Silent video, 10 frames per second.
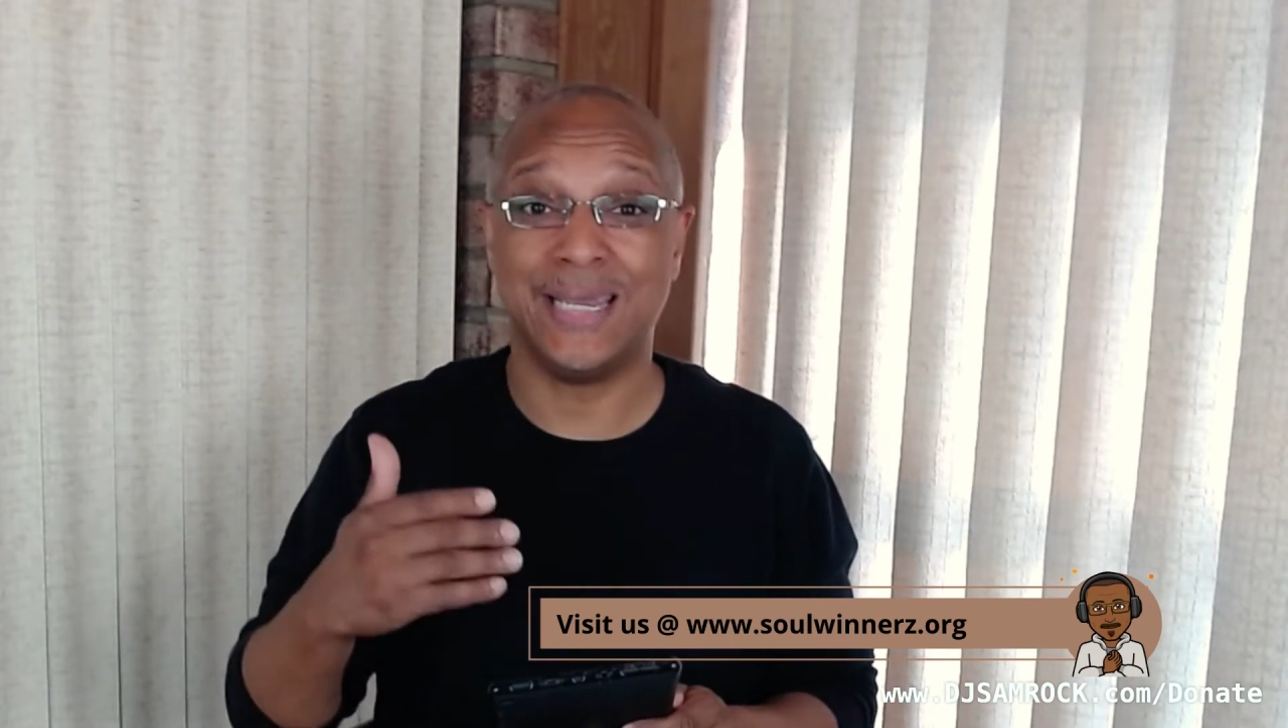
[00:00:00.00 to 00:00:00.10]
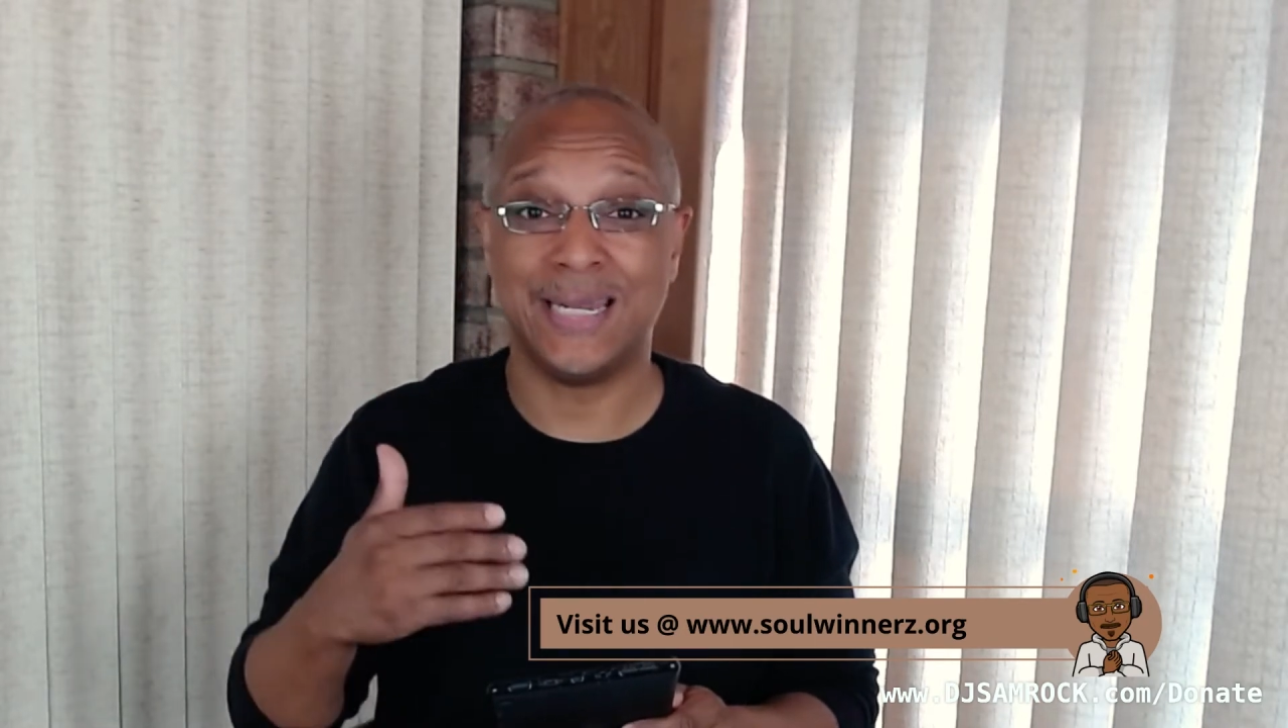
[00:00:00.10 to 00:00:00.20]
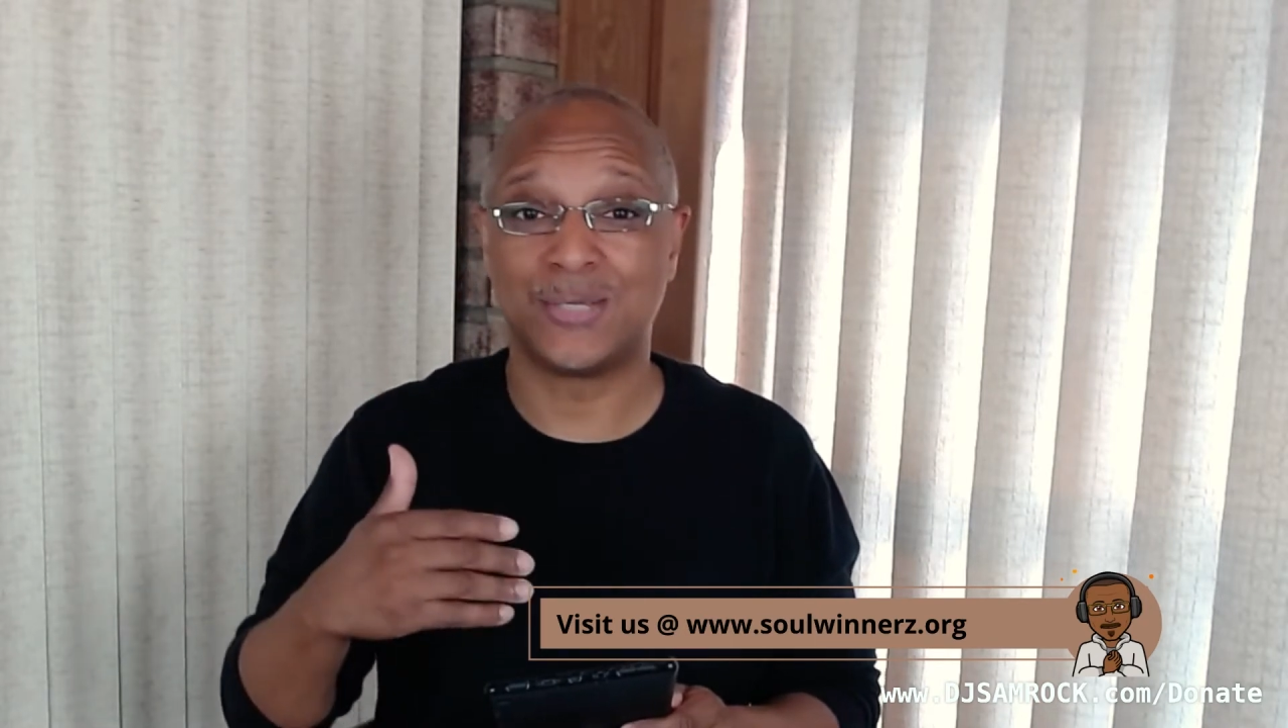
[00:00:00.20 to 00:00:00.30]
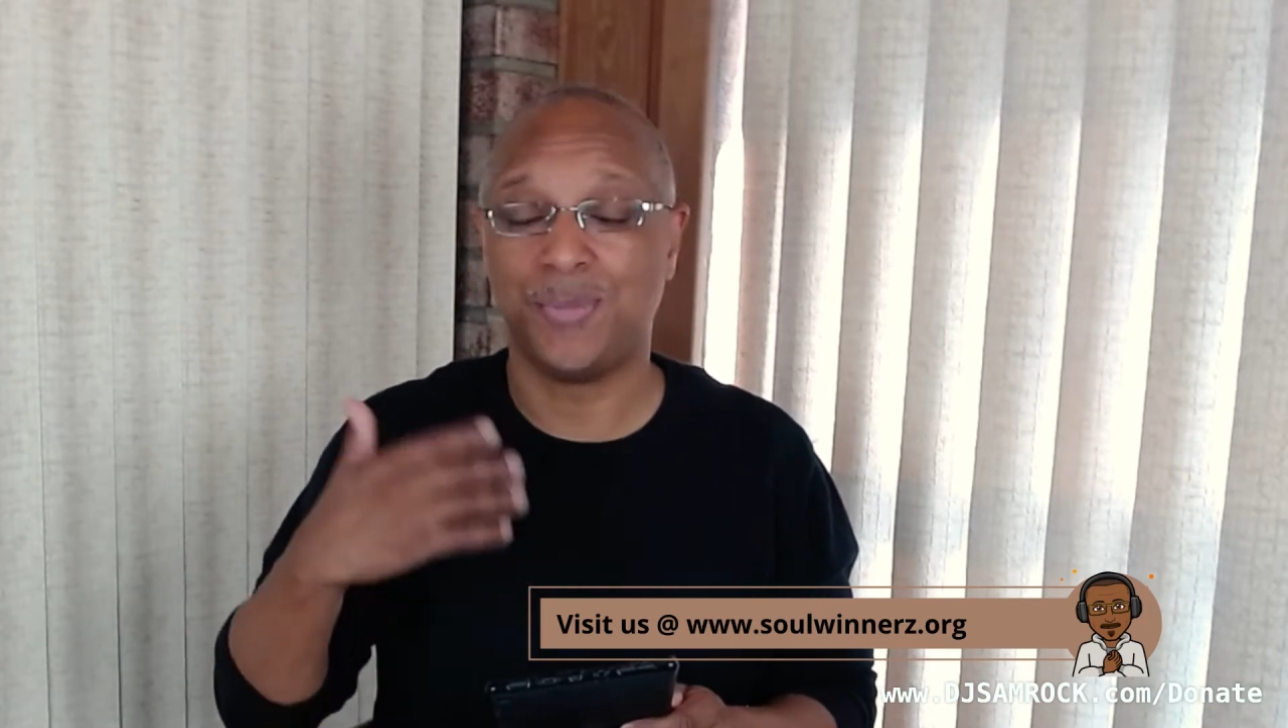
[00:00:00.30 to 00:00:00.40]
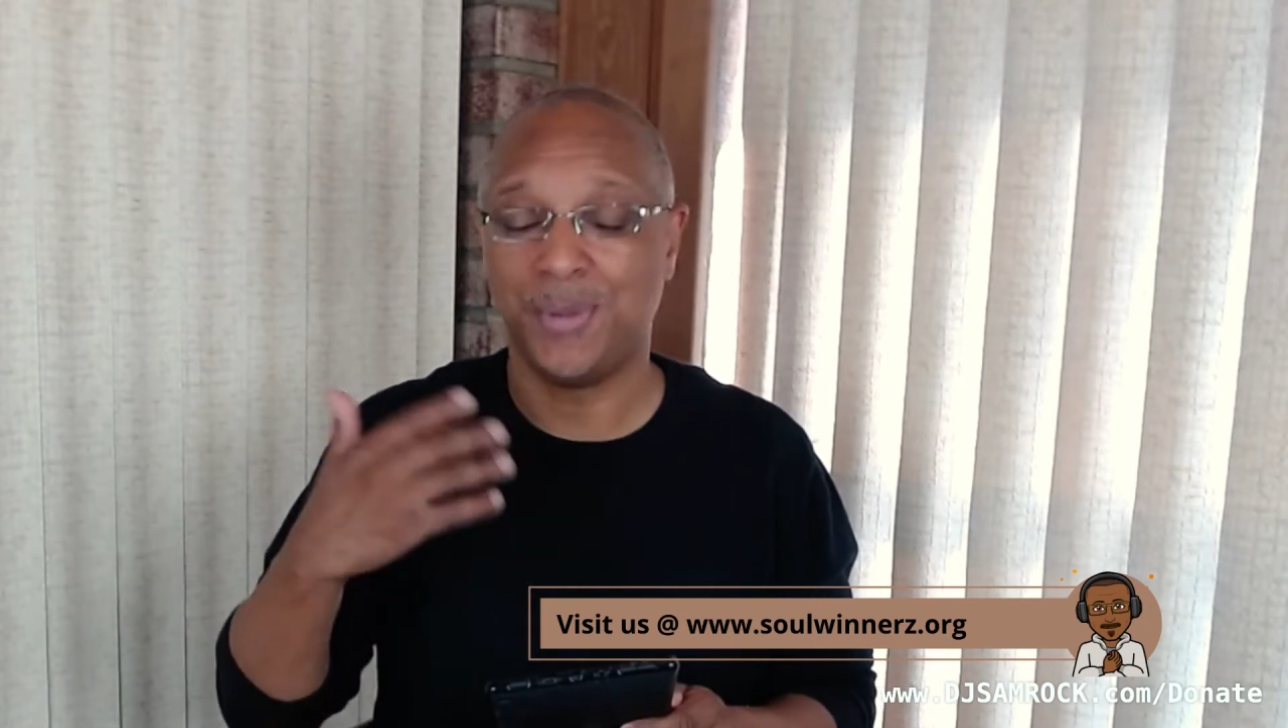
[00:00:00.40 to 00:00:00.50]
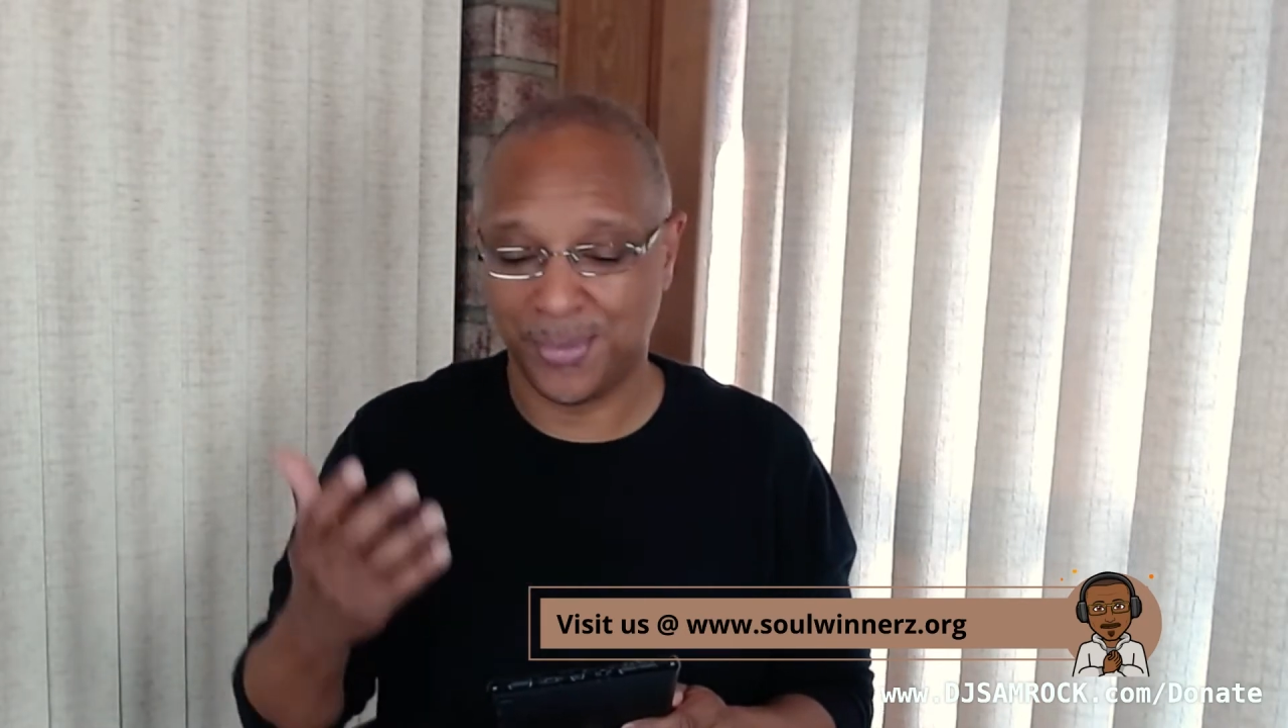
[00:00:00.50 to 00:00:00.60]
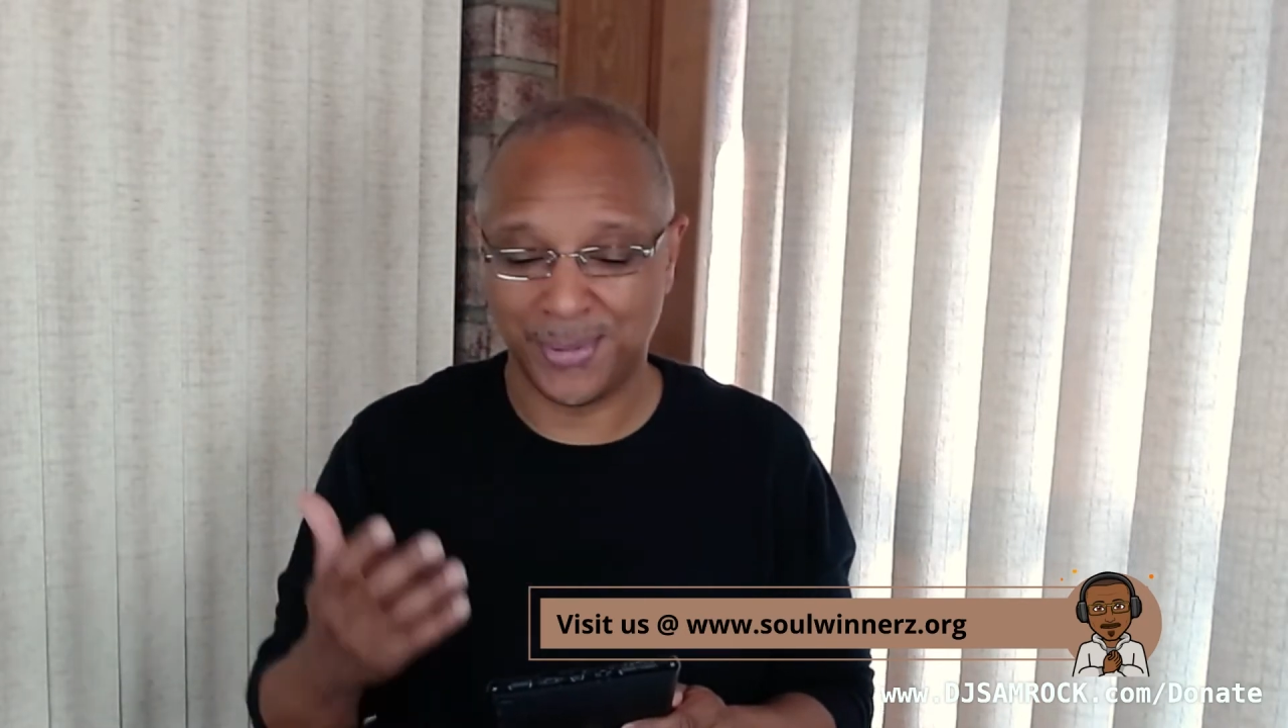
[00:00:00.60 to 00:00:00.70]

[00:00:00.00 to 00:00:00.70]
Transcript: that's what people